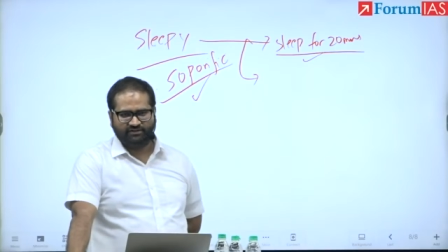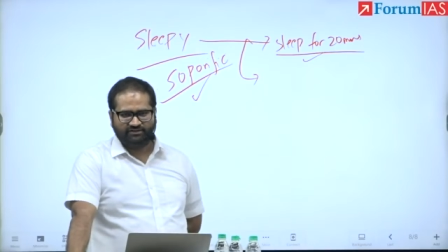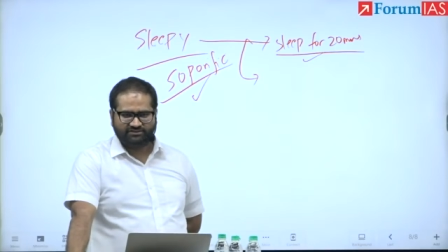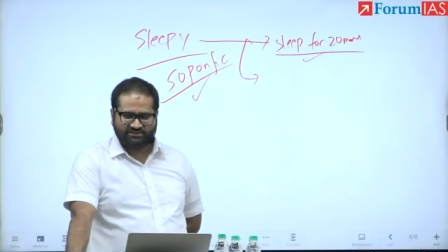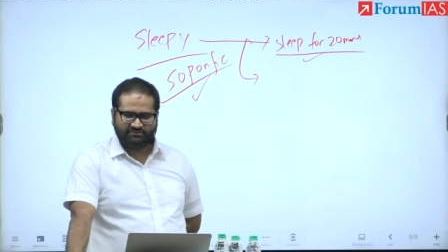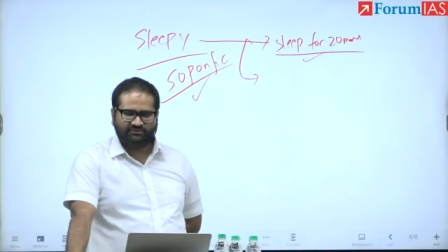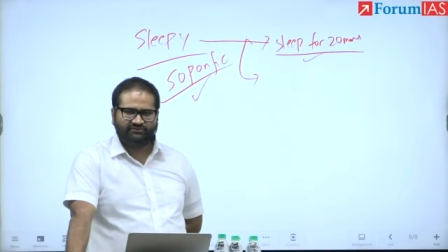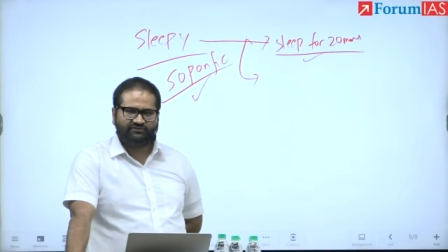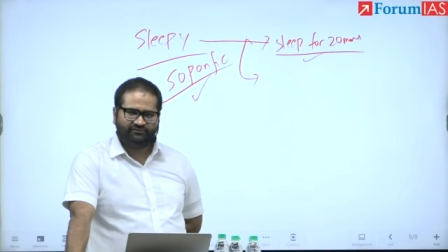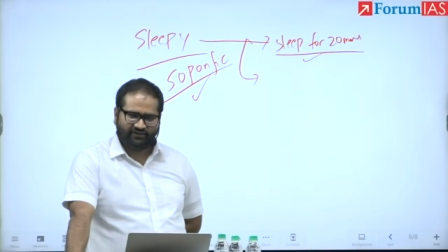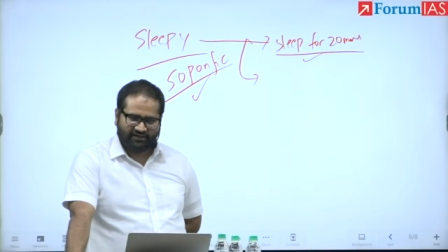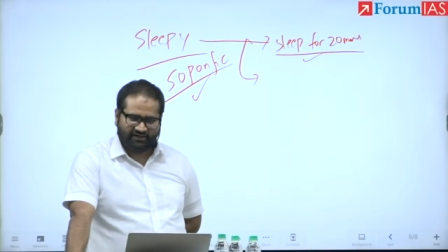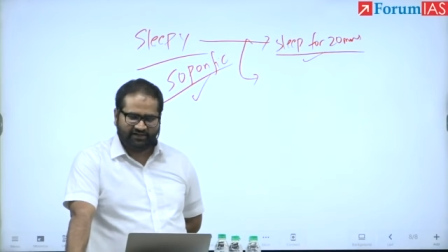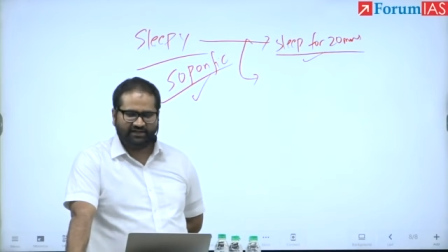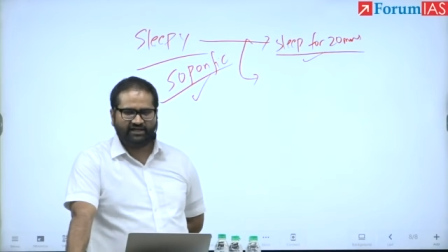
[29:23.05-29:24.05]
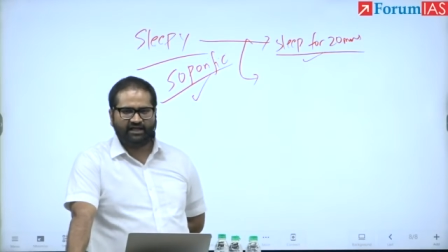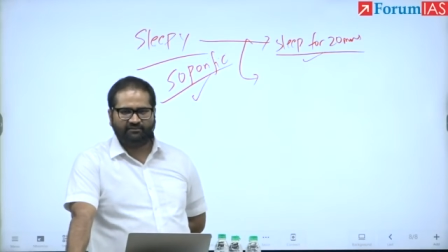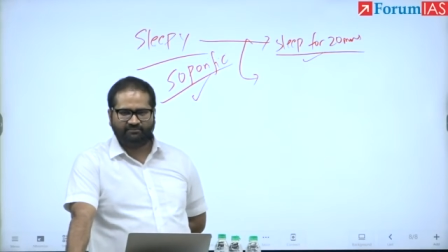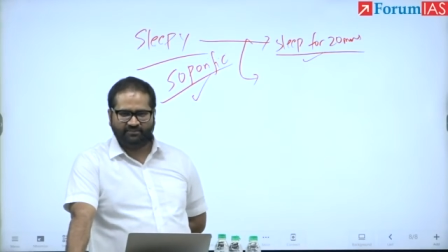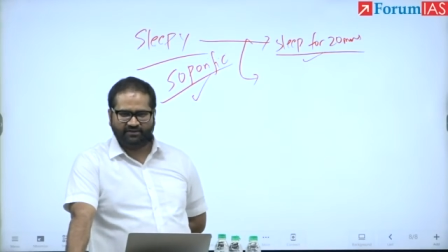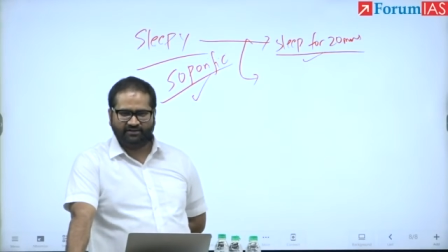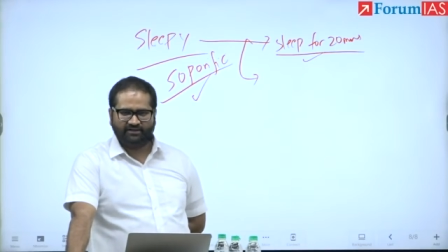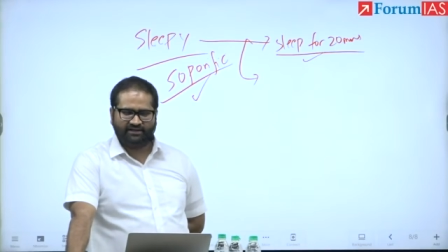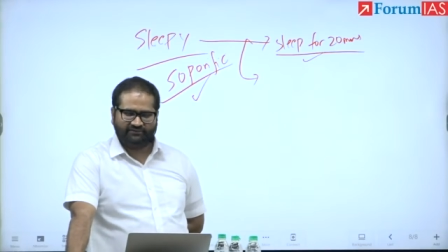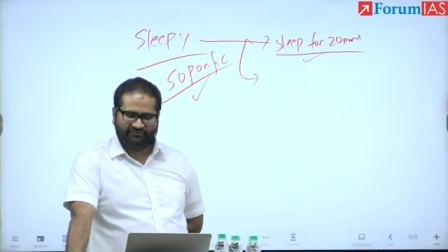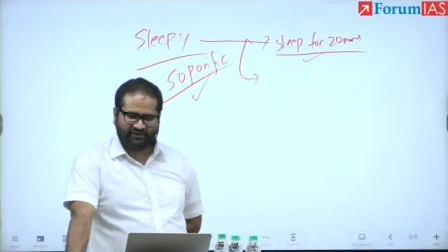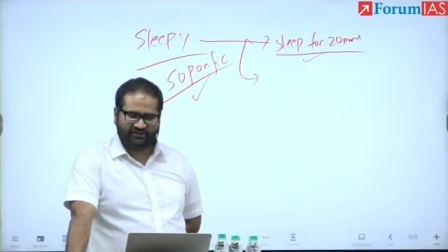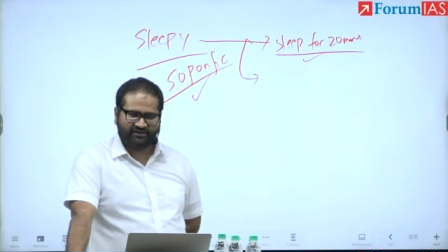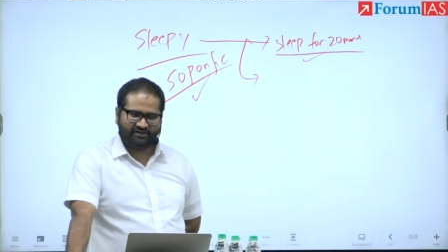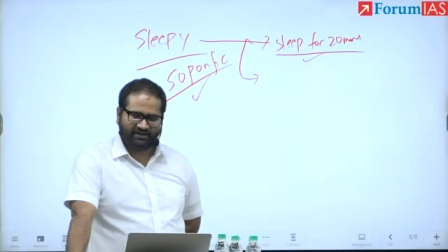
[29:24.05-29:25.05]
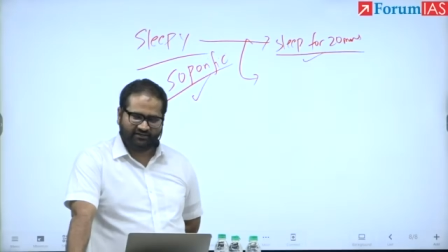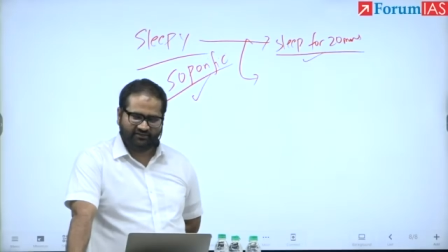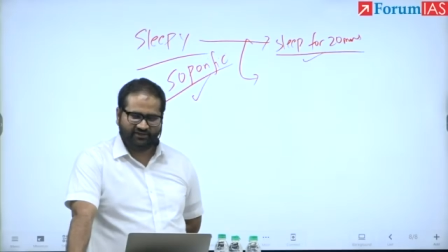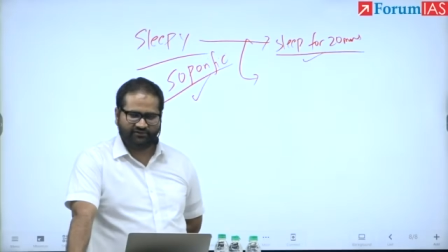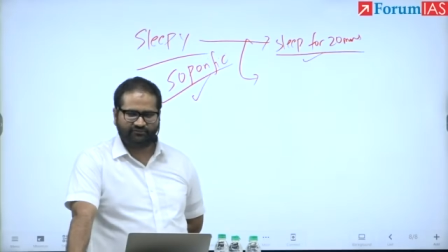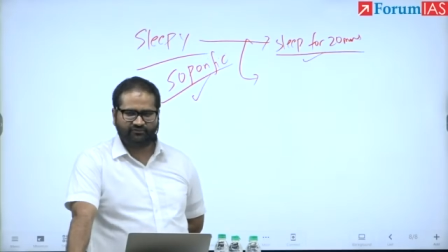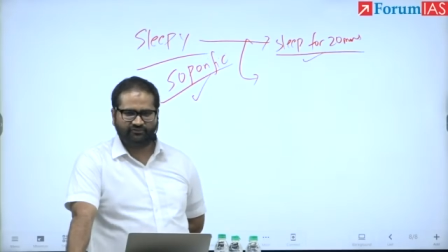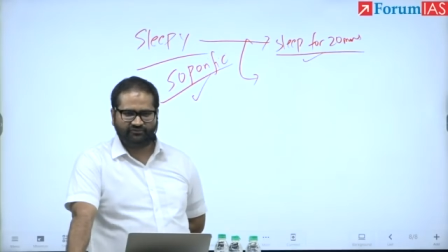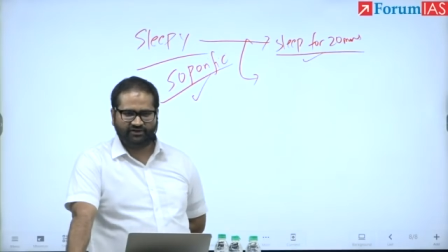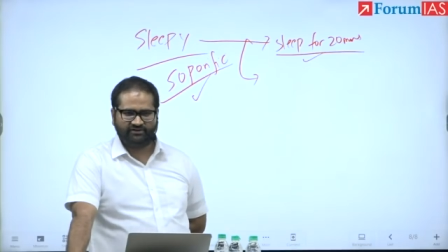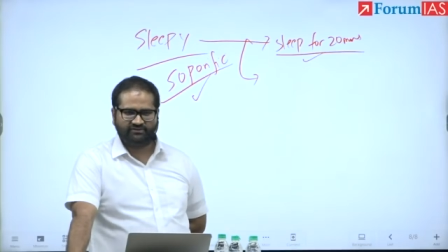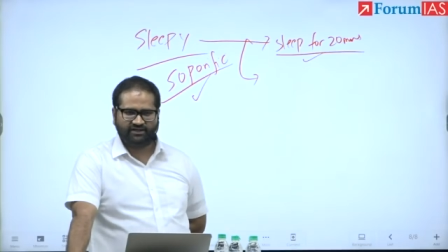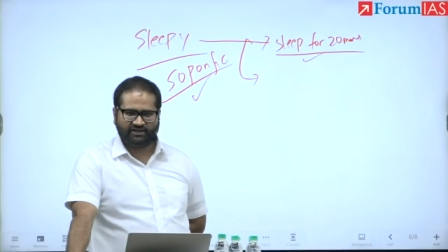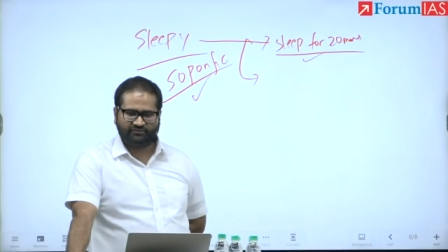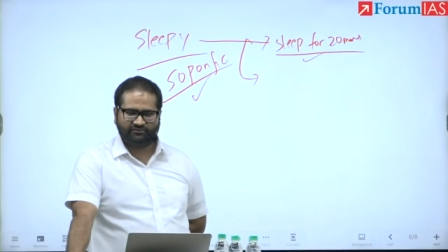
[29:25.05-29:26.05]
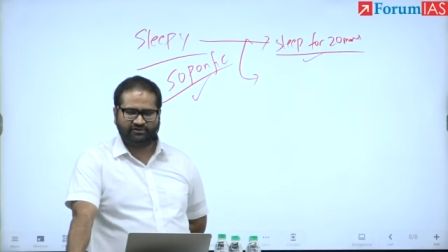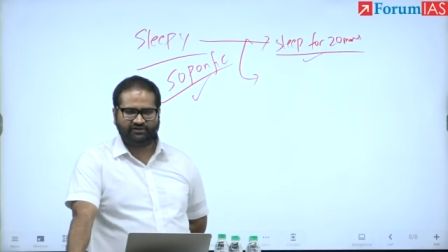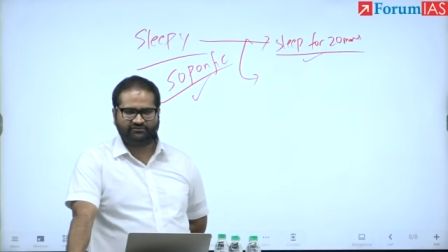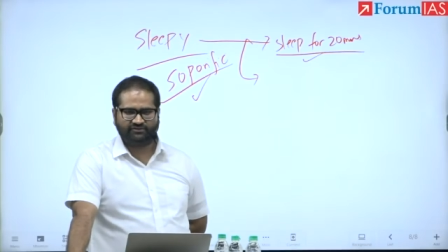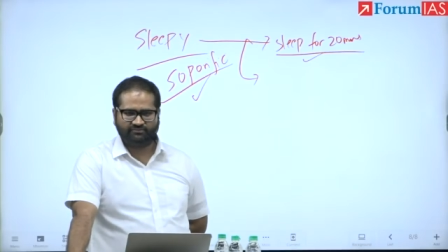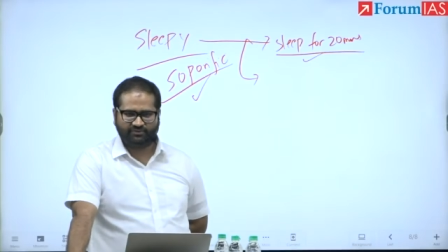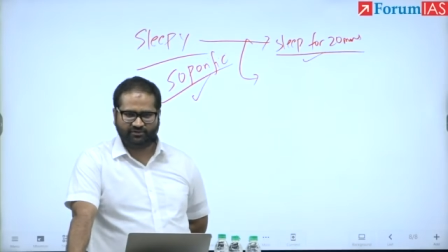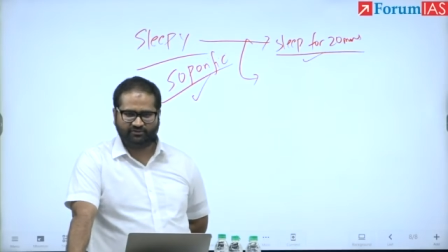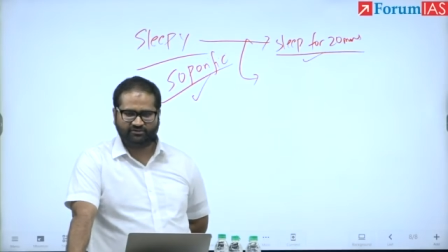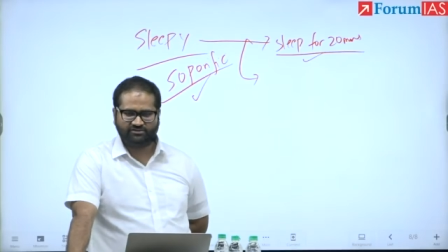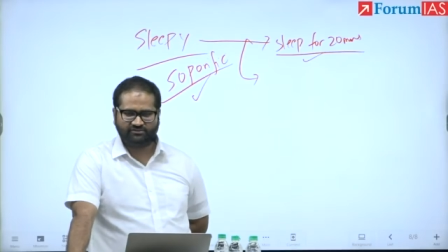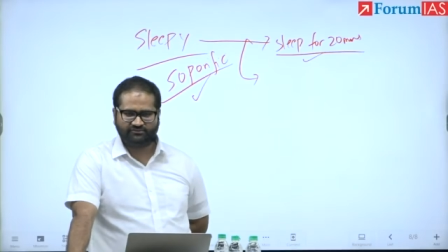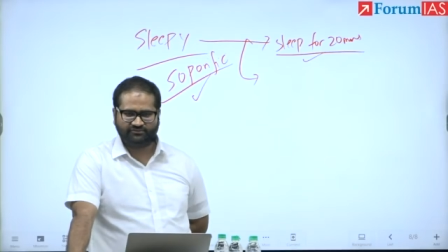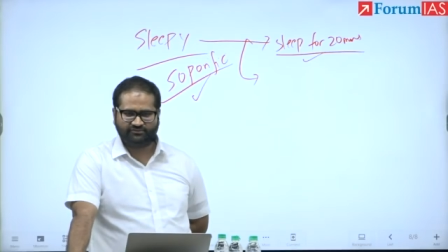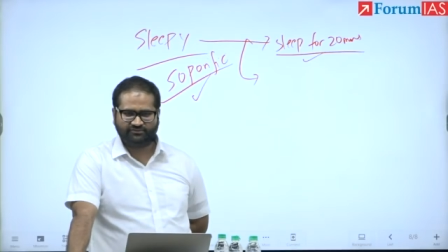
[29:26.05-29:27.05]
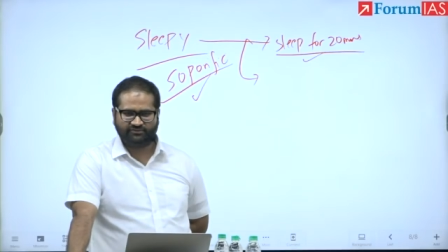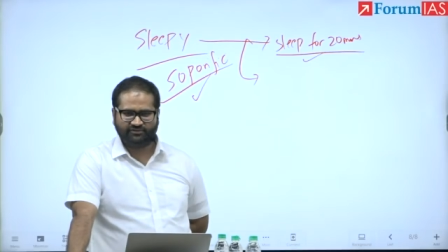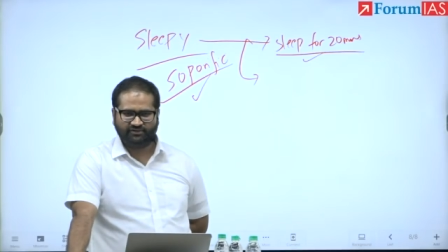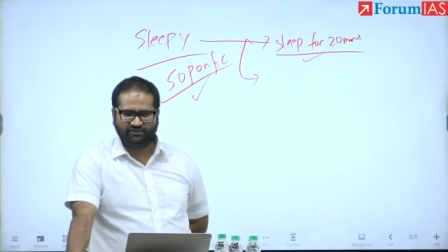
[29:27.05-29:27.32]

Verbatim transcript: Some of the faculty have been infected and therefore we are trying to take some precautions.